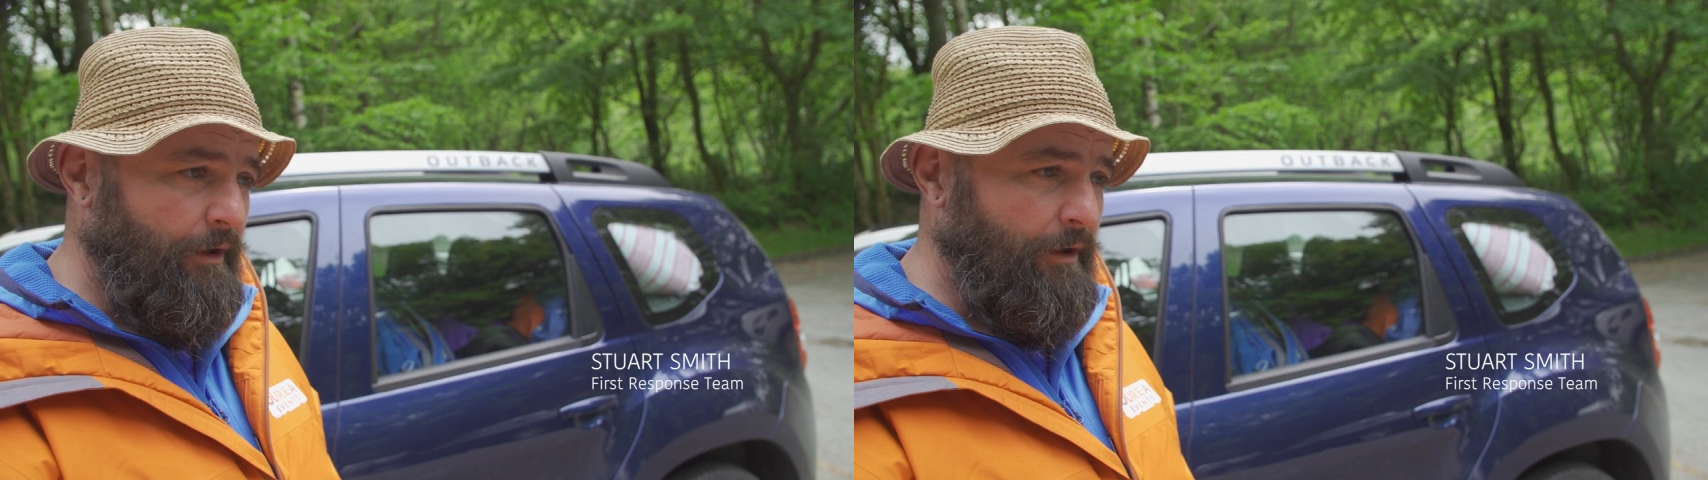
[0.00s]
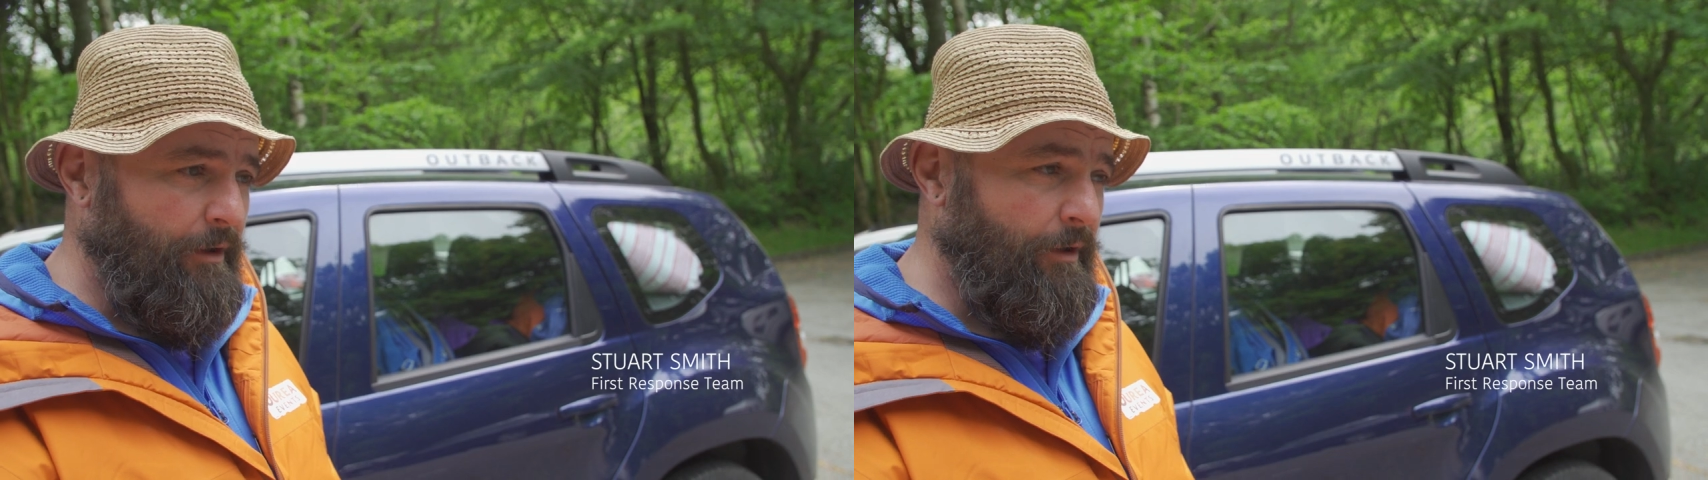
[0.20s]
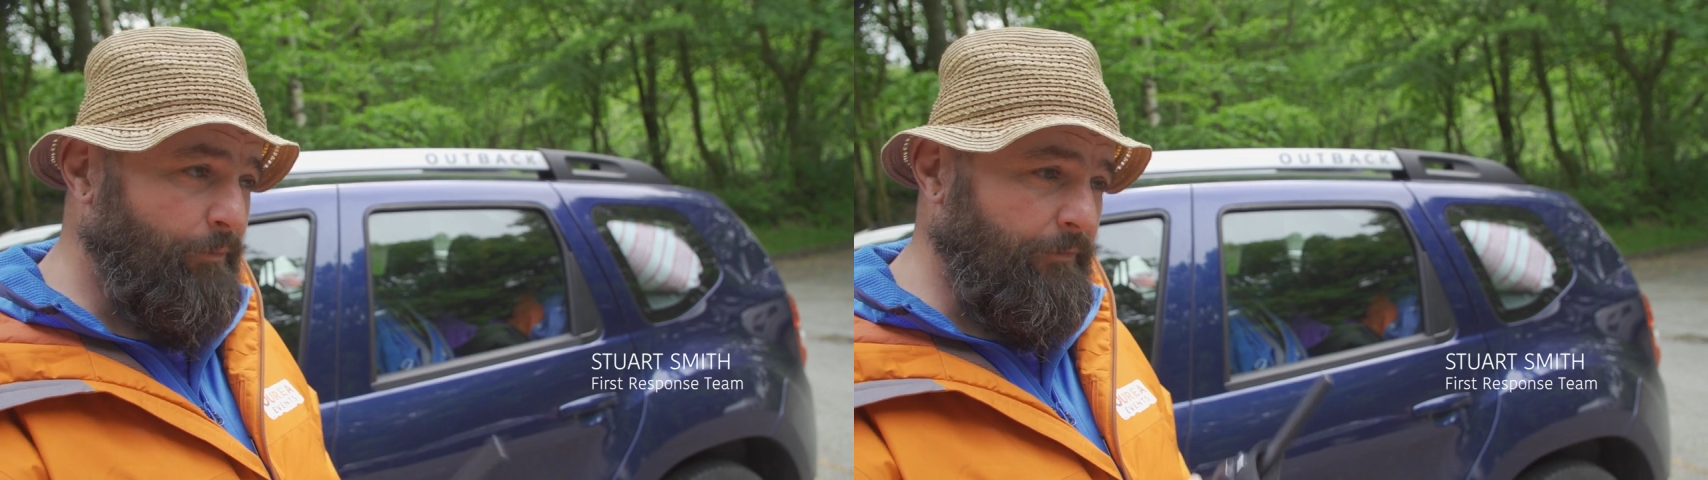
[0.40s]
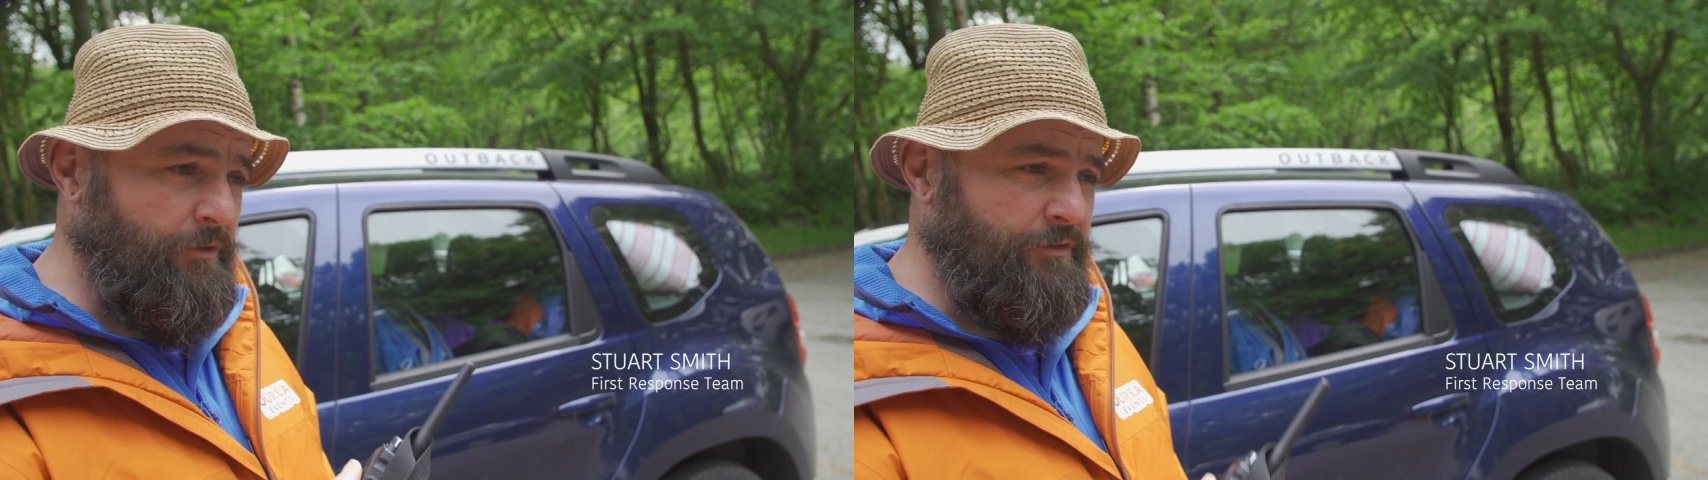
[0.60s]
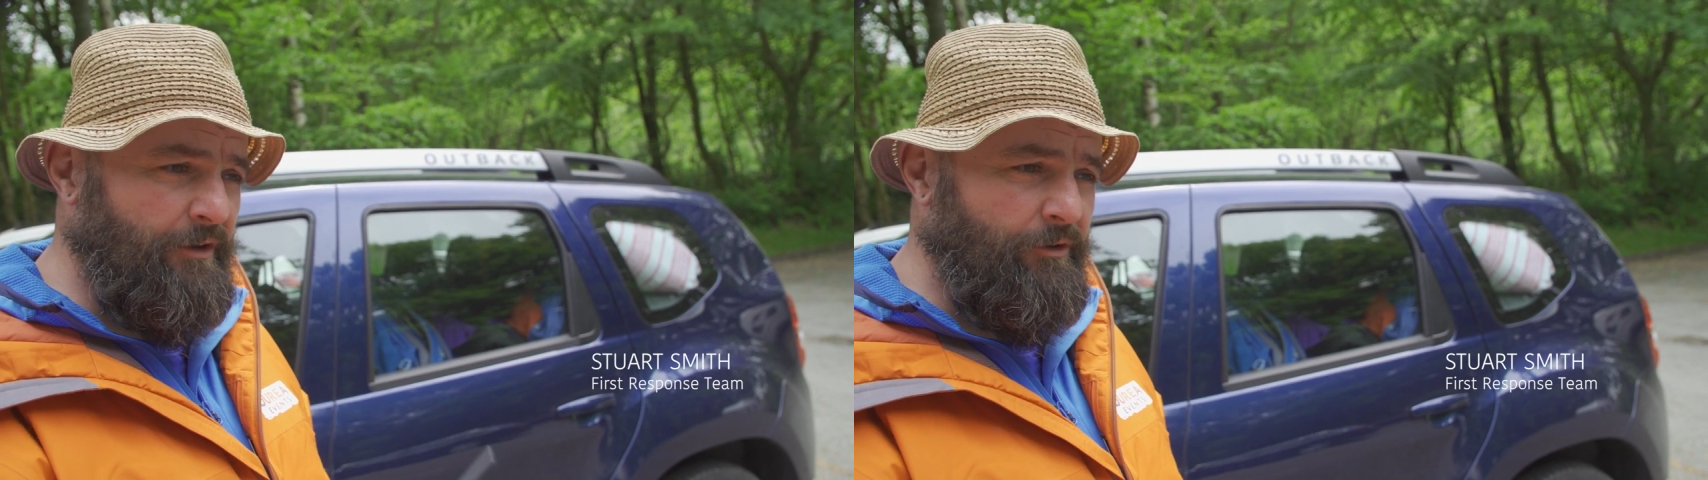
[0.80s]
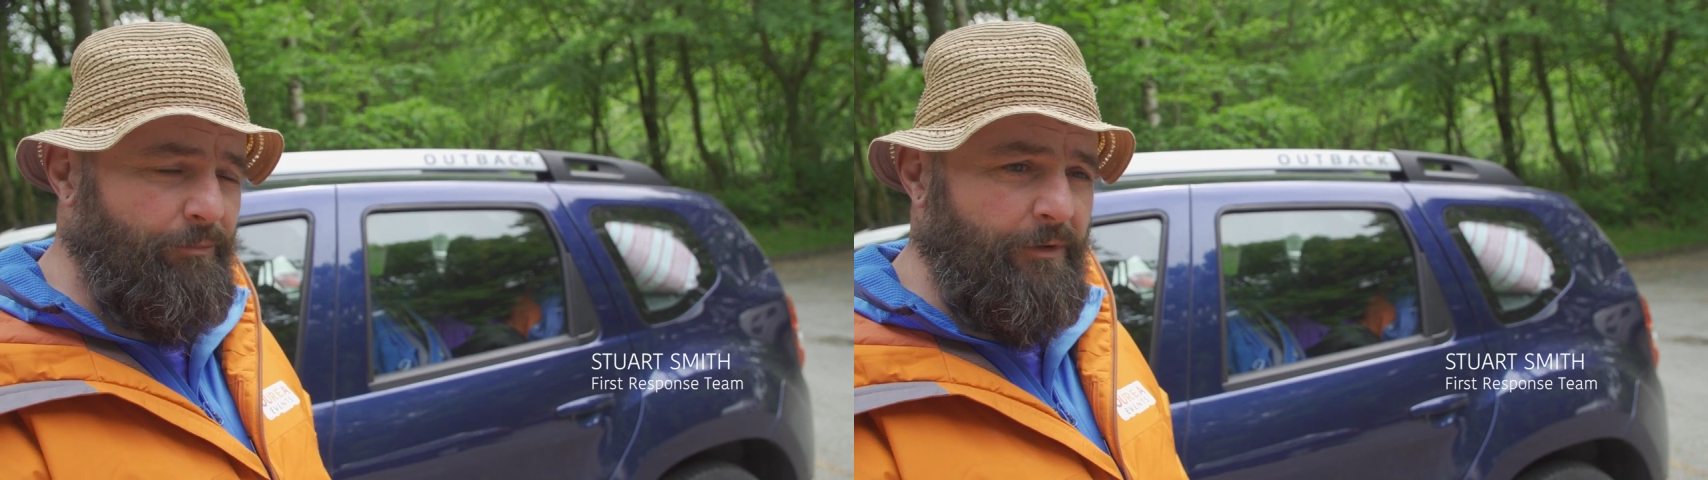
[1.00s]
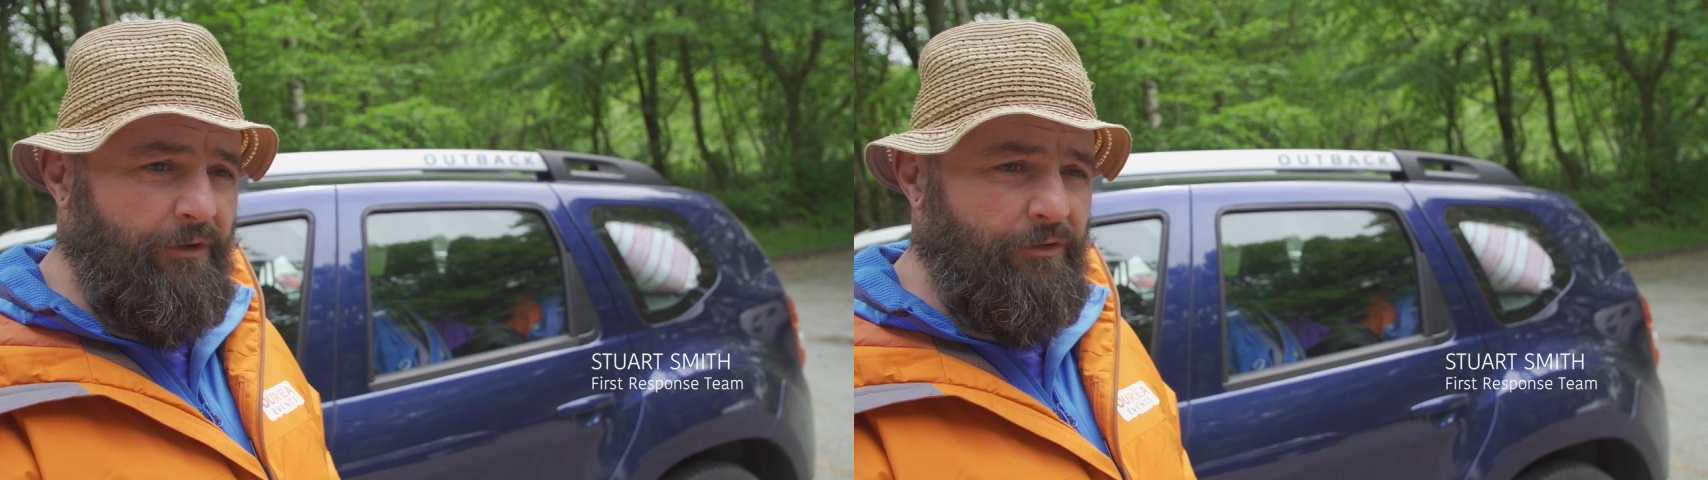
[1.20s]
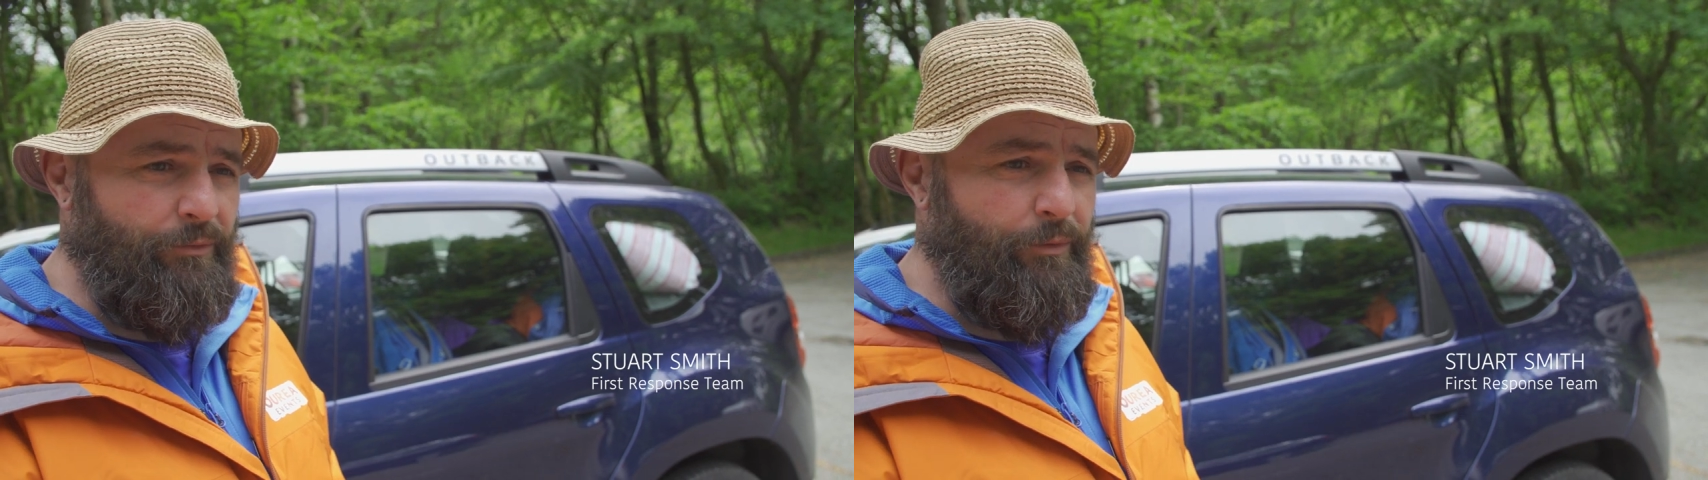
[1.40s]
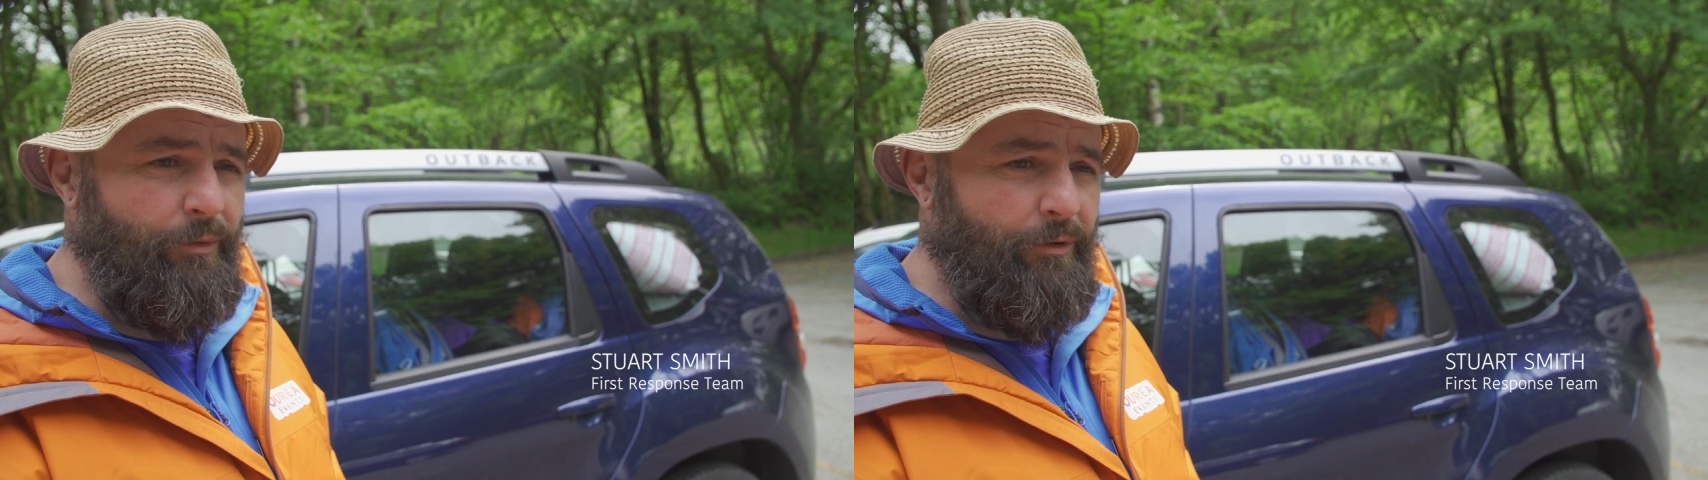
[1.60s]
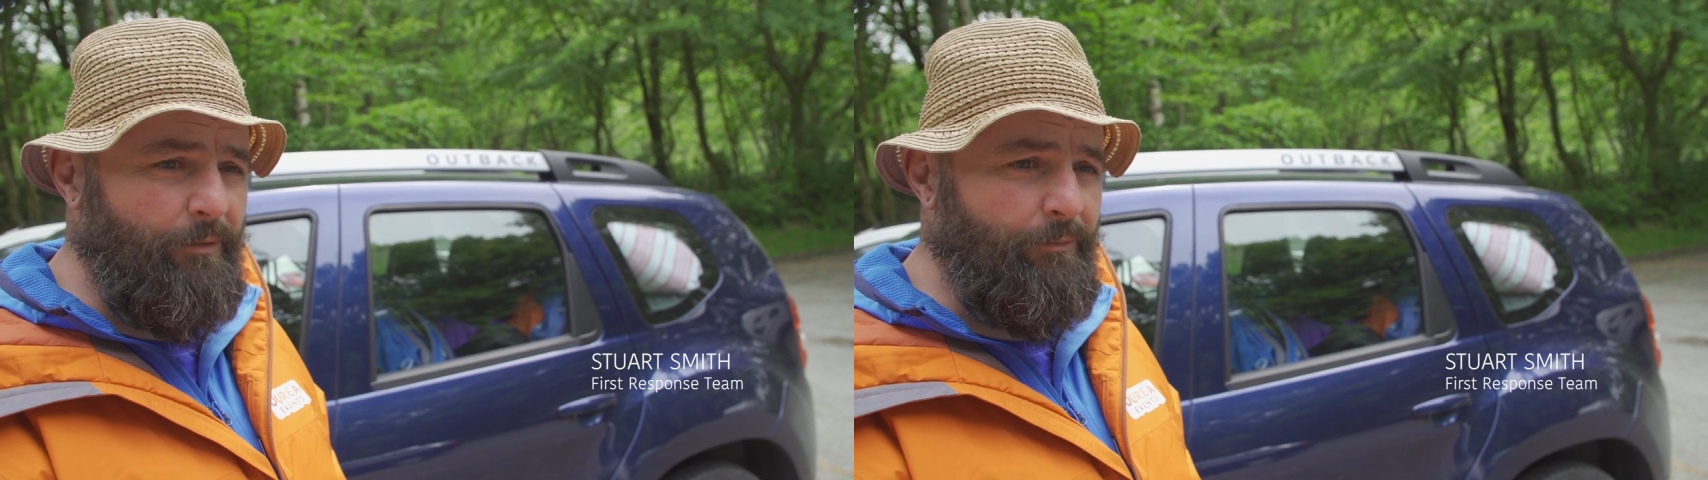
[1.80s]
uh, and we've just had an update as we
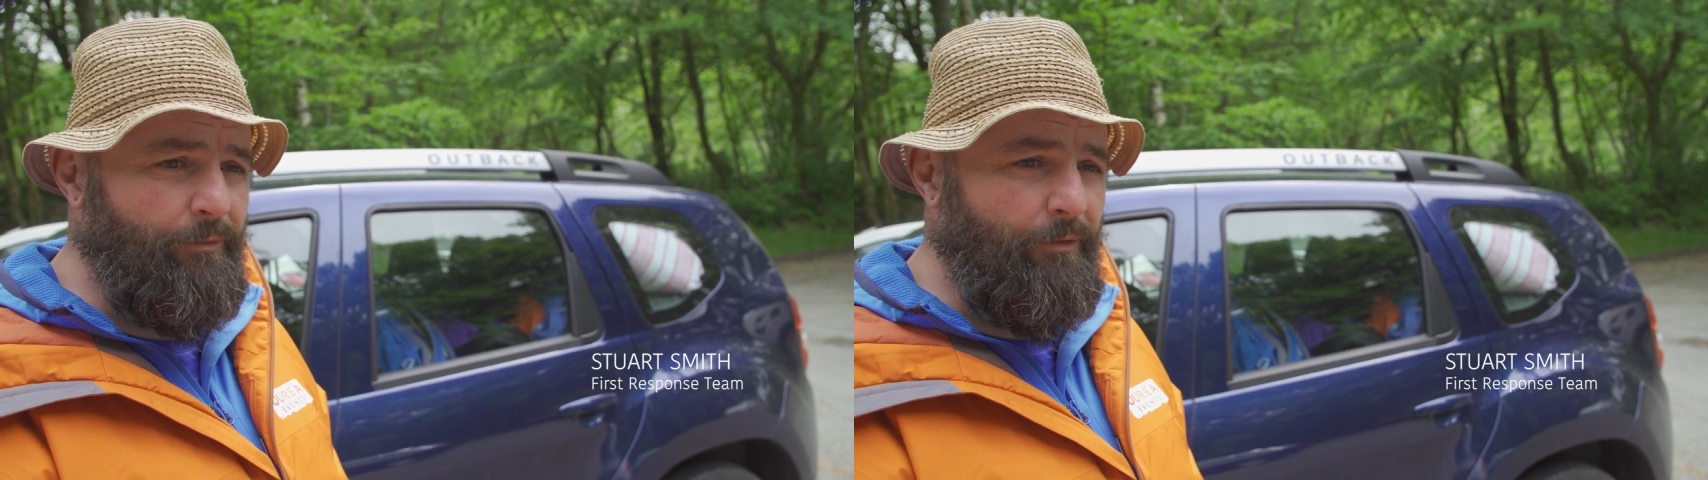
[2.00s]
were coming up the